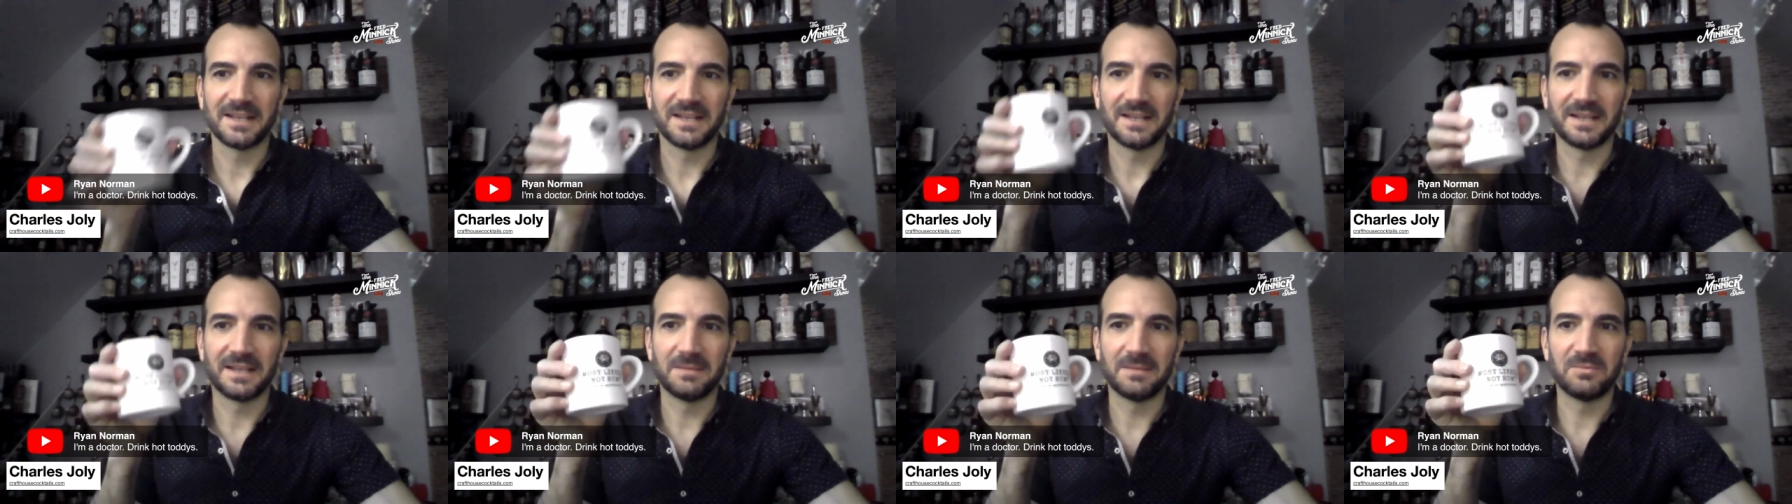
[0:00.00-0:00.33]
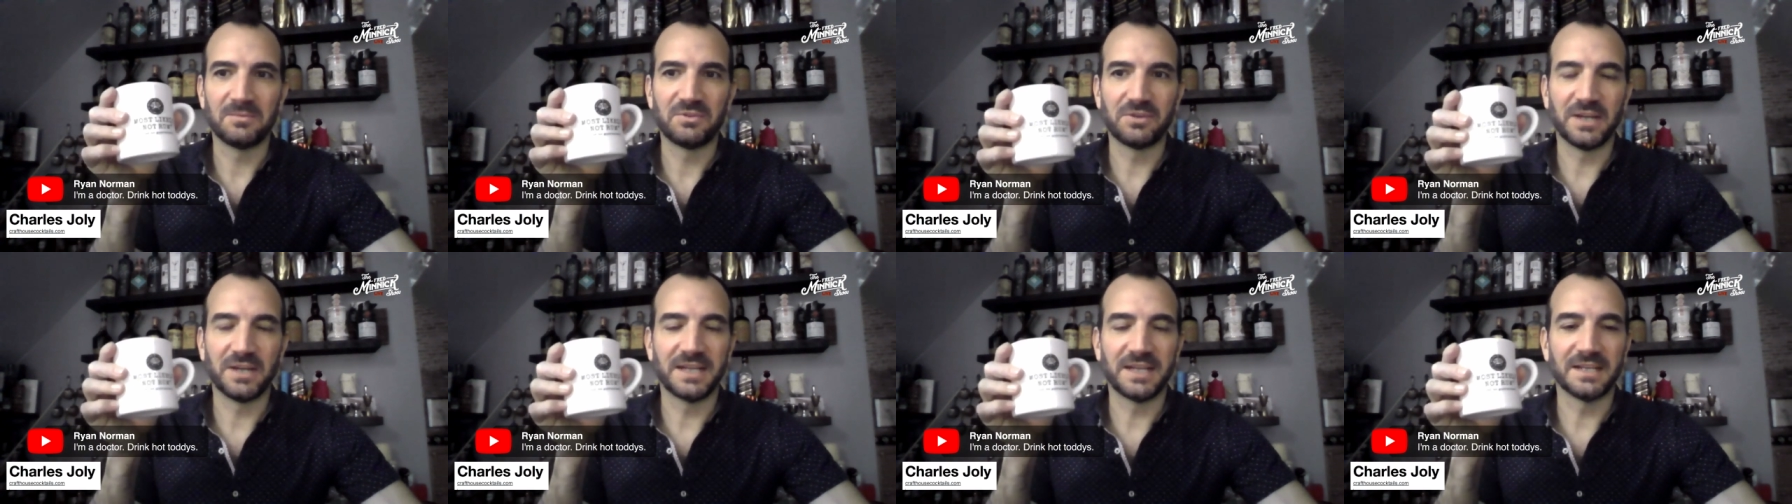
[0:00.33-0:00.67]
I'm
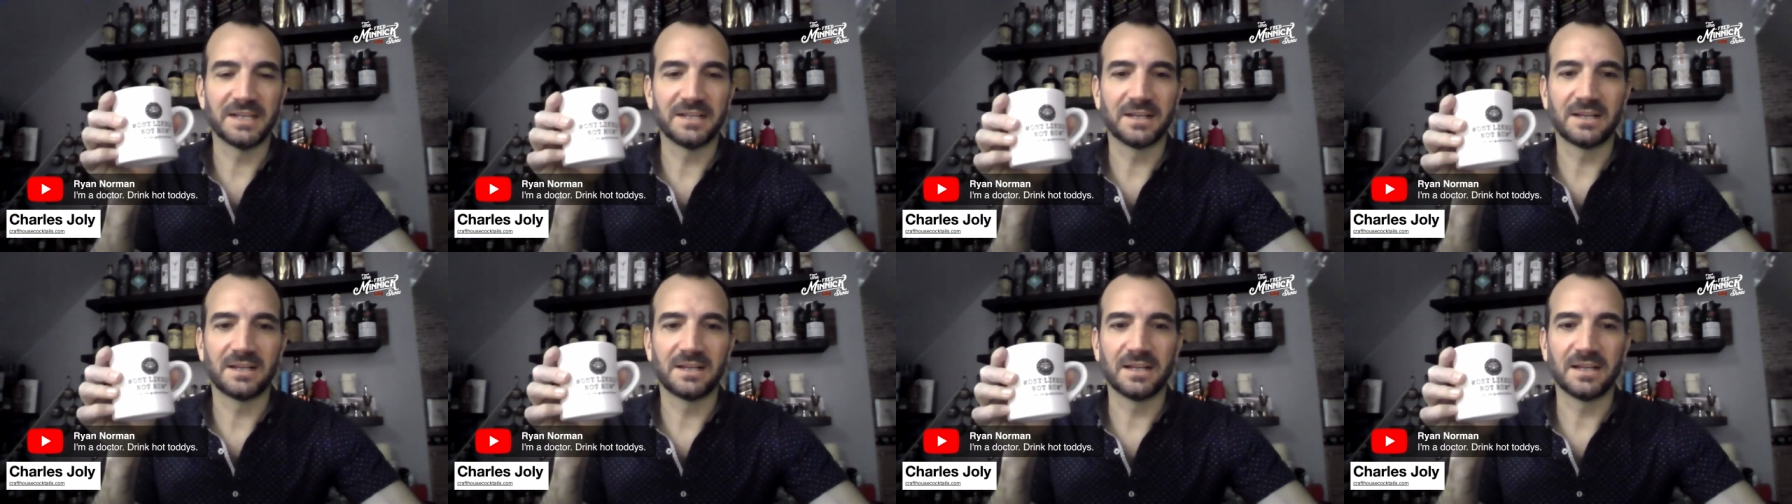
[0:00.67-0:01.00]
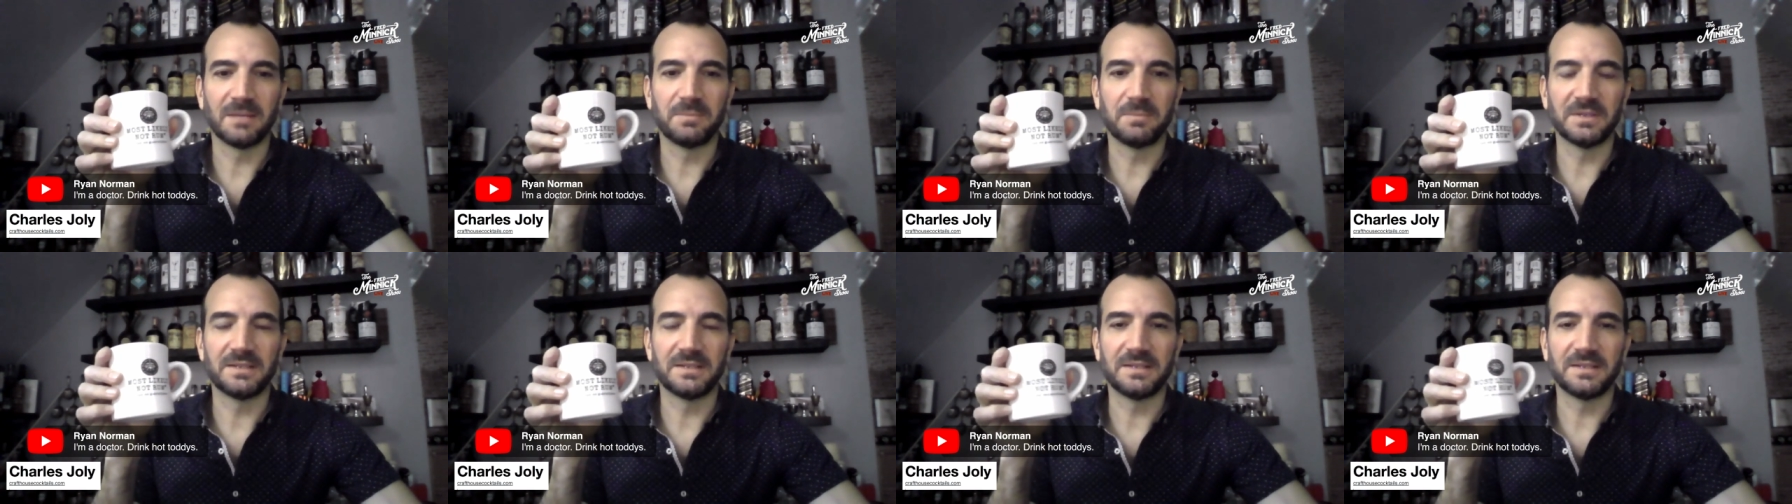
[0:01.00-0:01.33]
drinking a cup
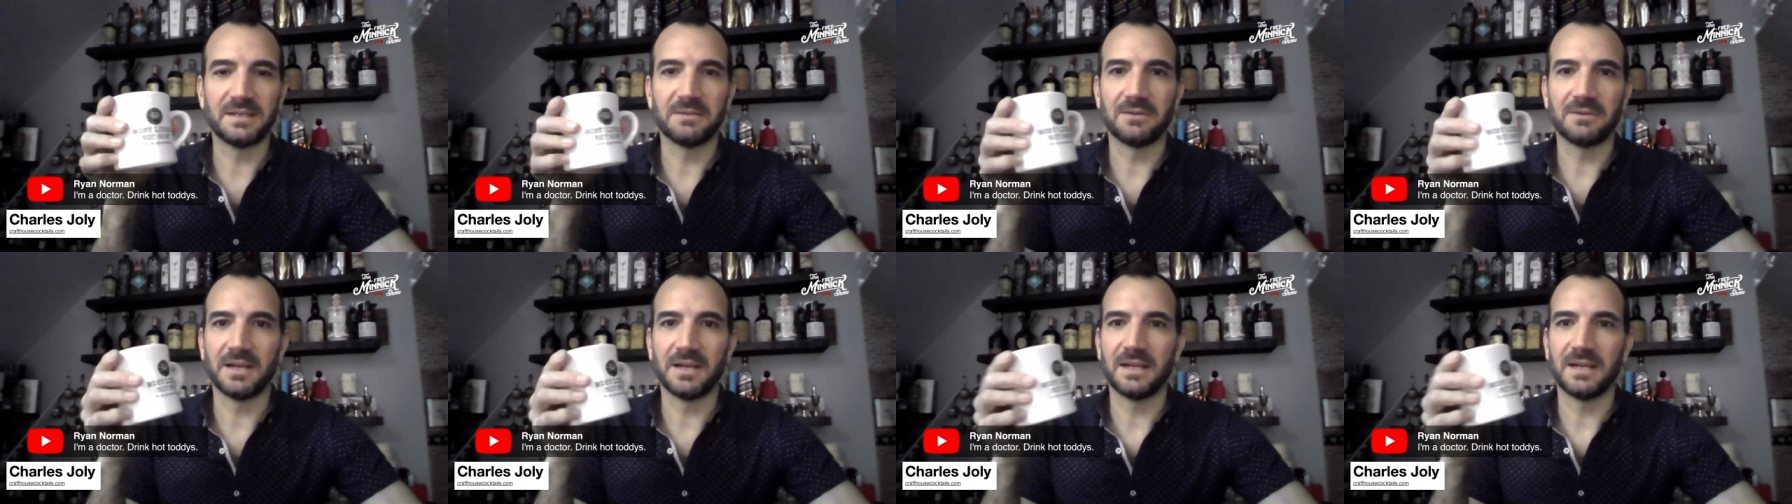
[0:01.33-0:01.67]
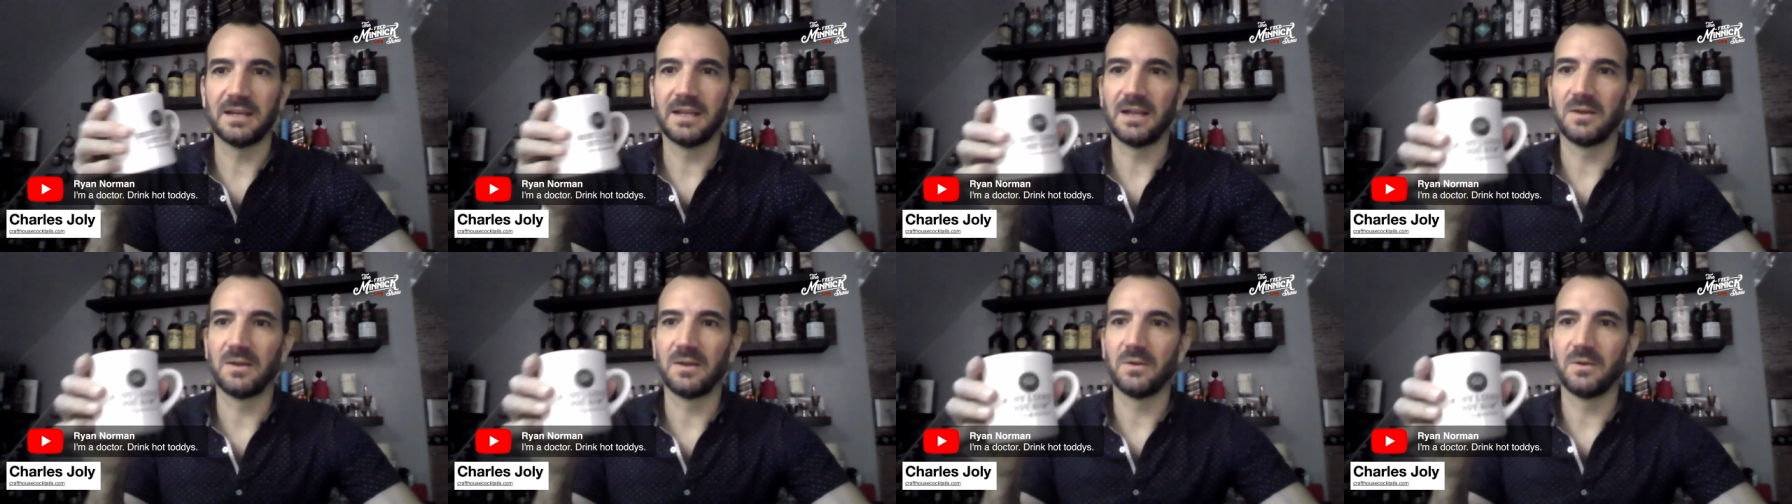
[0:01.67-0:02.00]
of tea right
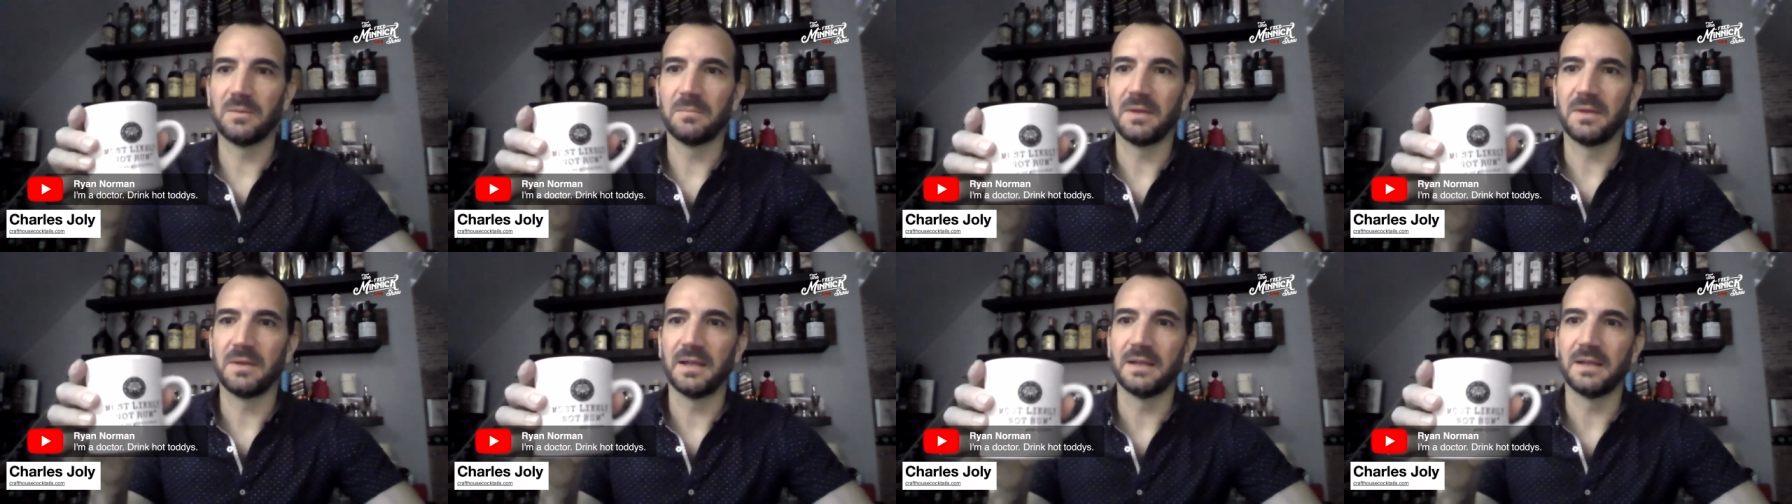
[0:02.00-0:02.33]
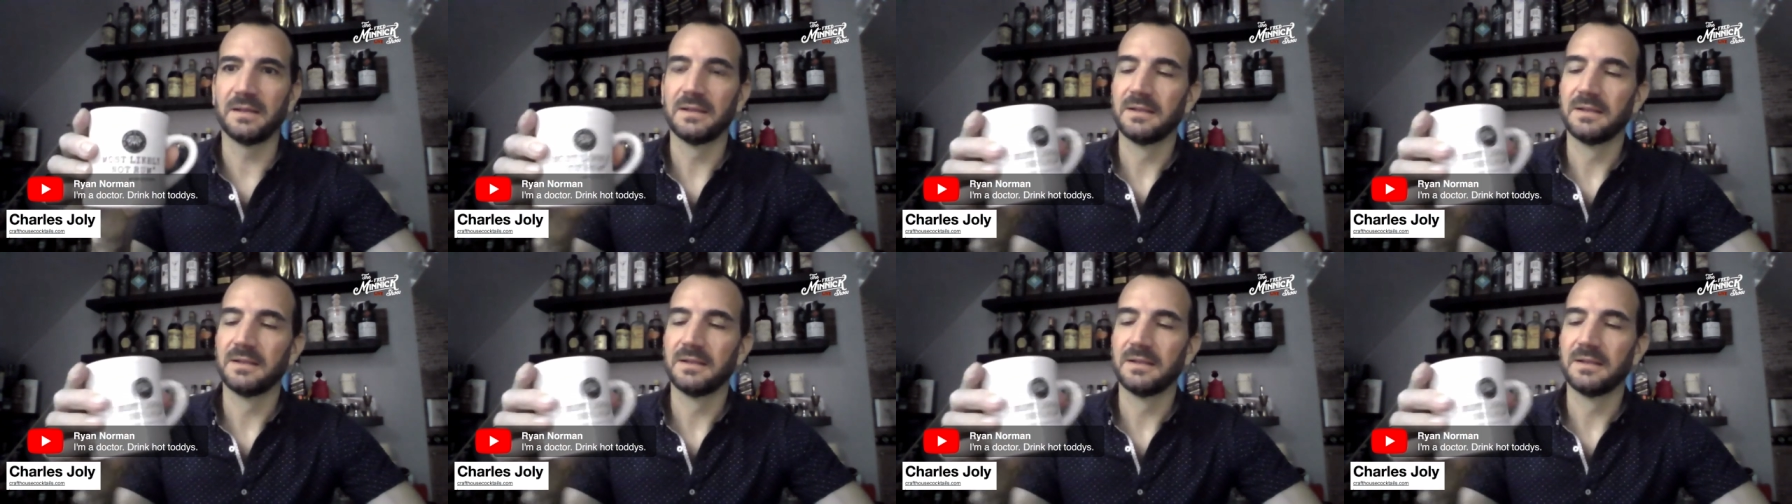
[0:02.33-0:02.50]
now in my